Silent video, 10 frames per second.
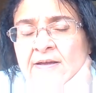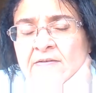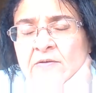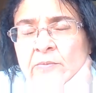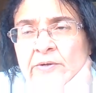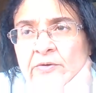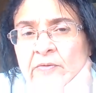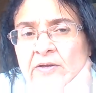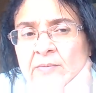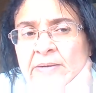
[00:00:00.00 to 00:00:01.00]
So when you
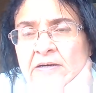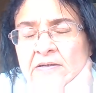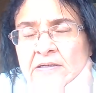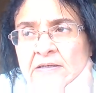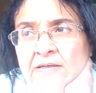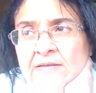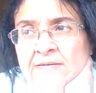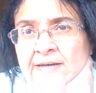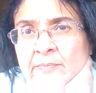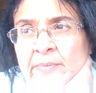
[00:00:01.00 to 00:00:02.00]
think about a
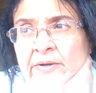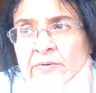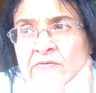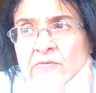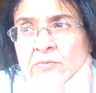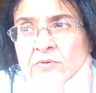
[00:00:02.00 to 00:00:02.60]
lot of parents will